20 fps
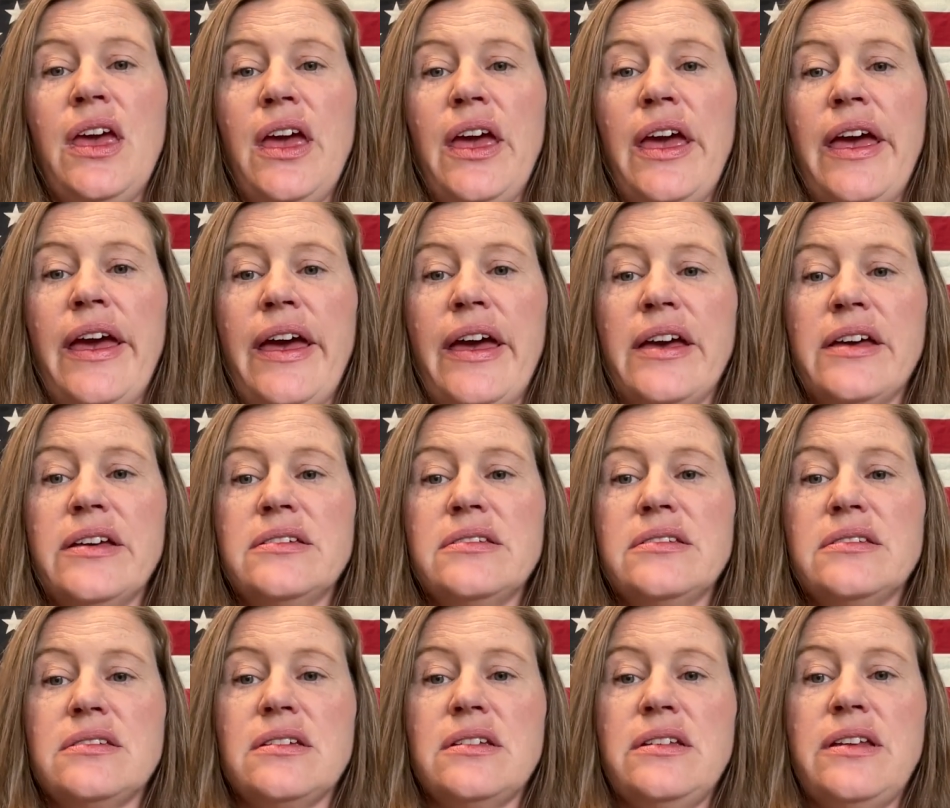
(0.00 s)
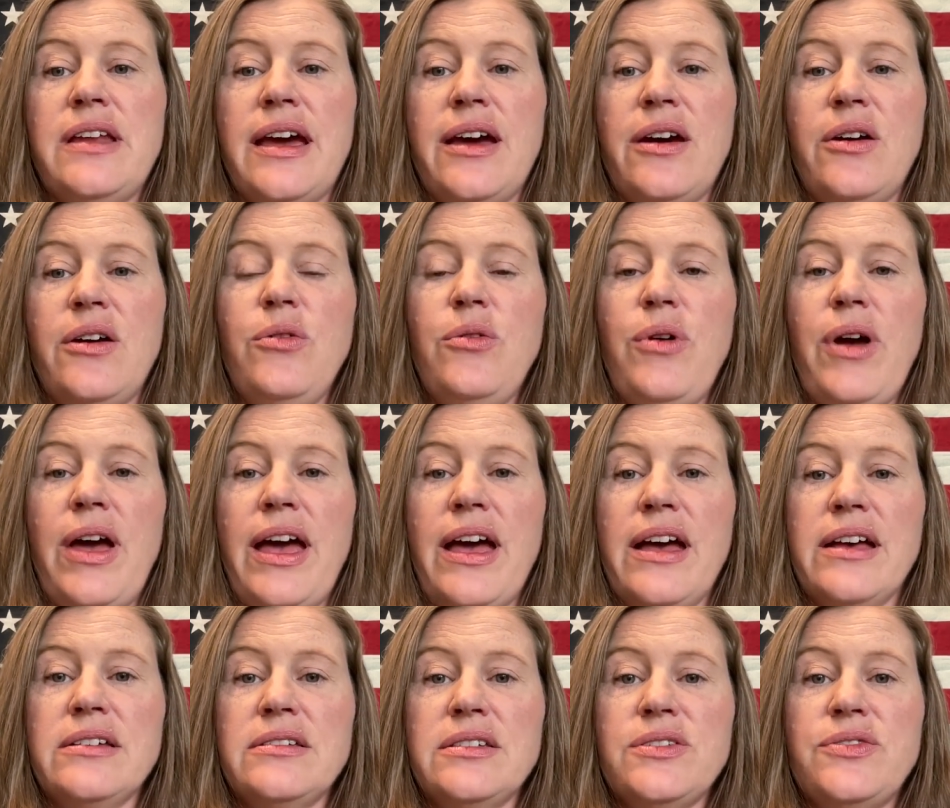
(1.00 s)
has now
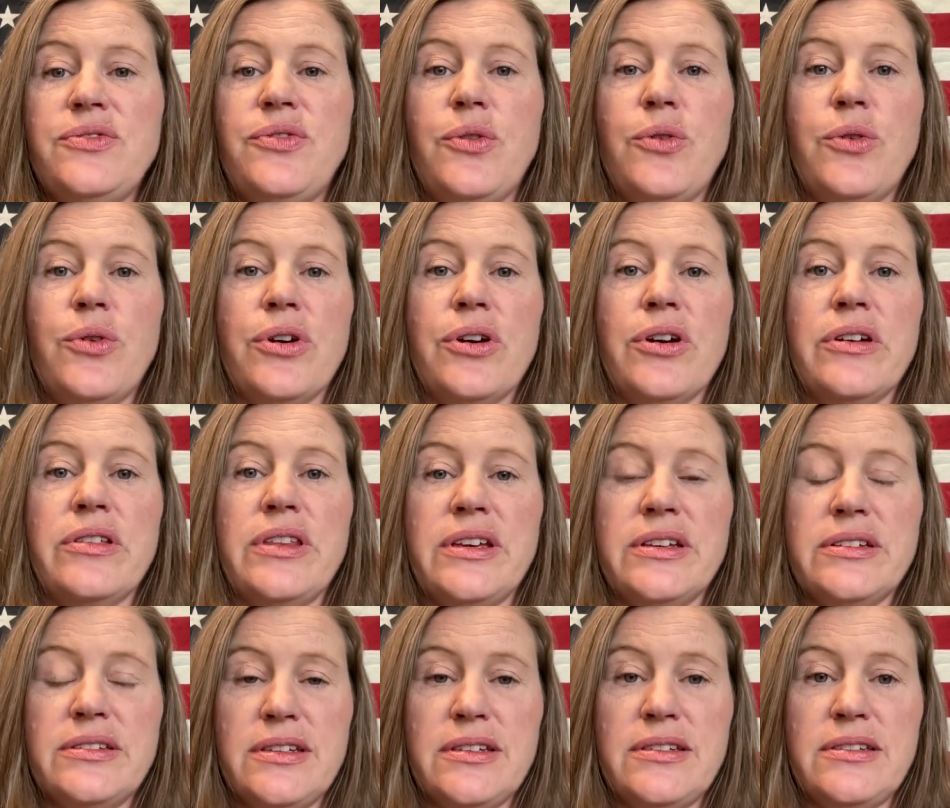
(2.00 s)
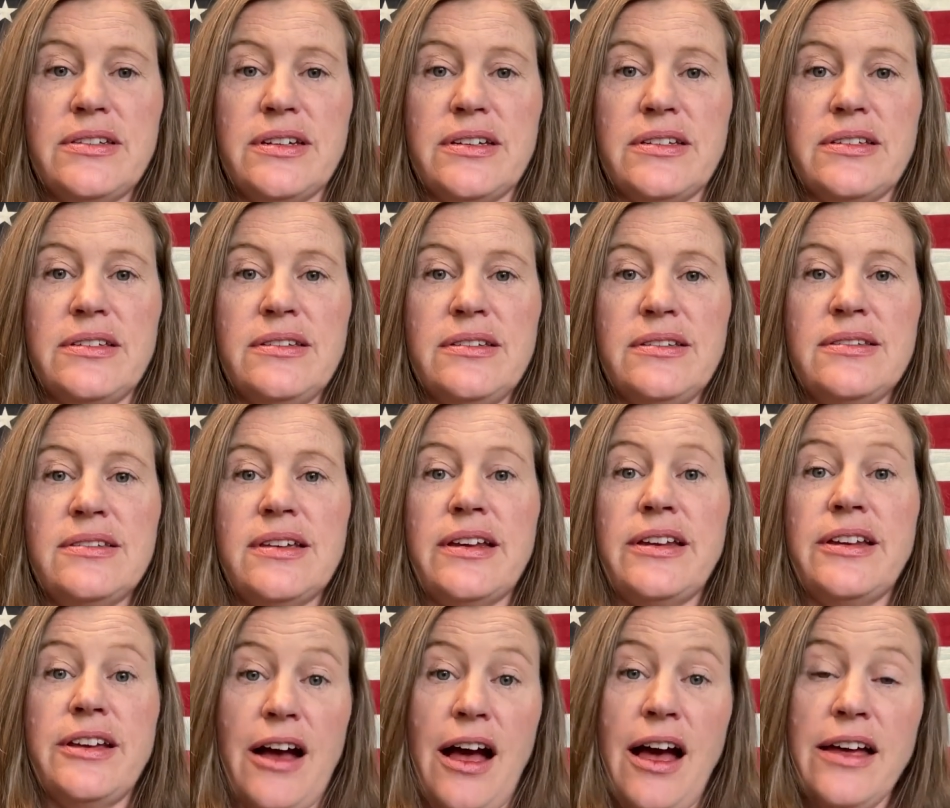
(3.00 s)
asked for the assistance
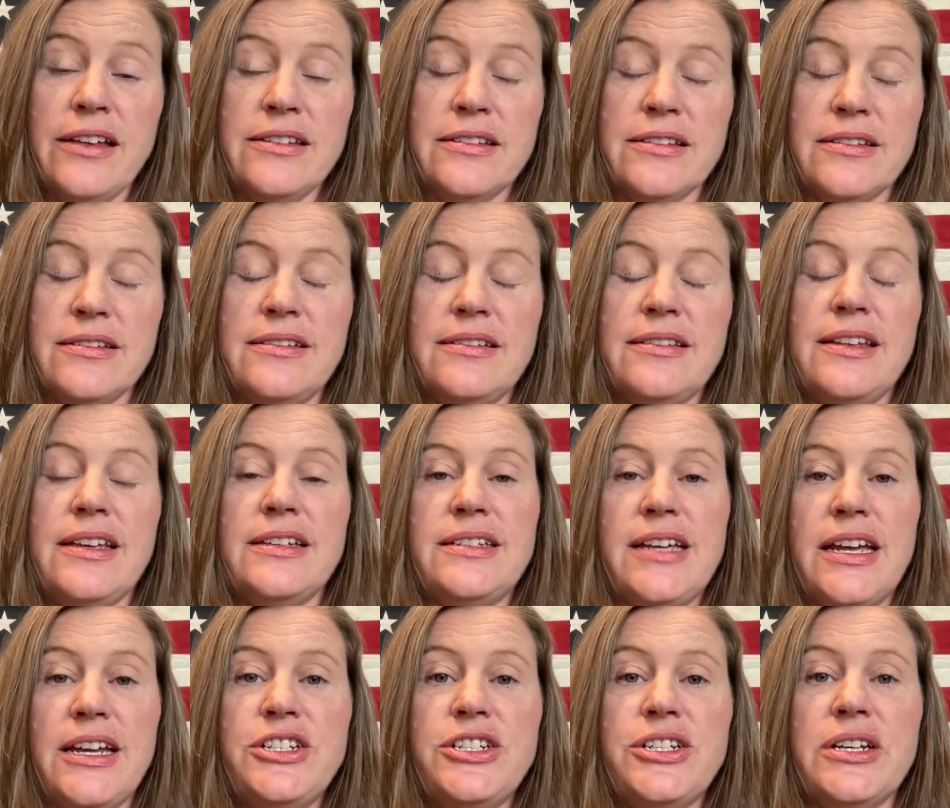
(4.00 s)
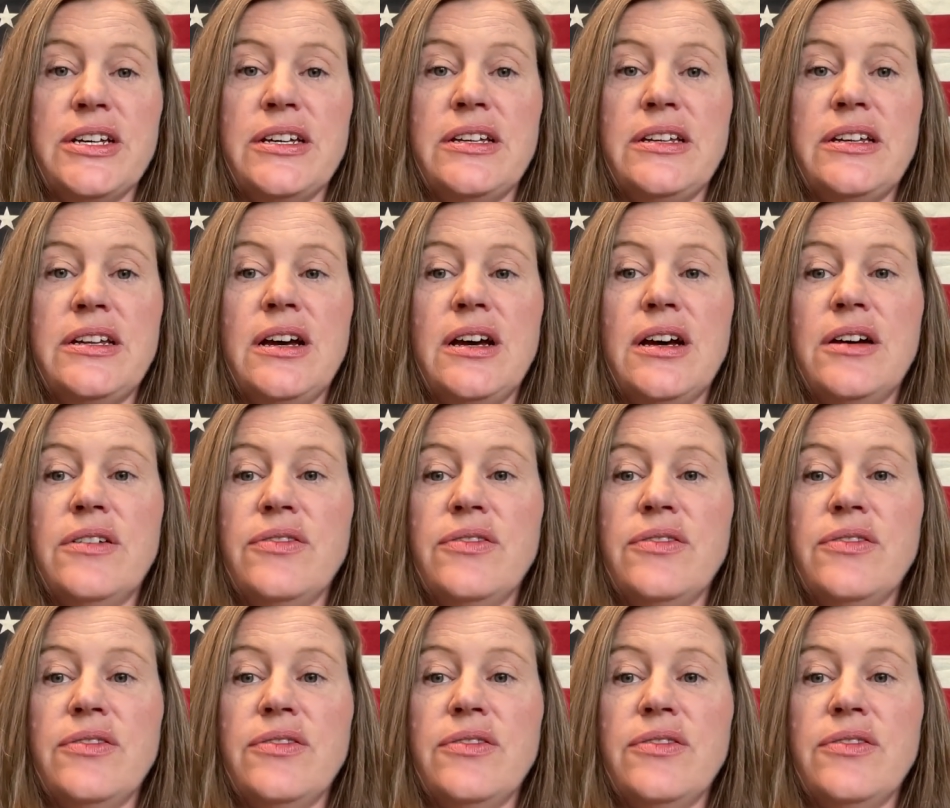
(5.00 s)
and gotten the attention of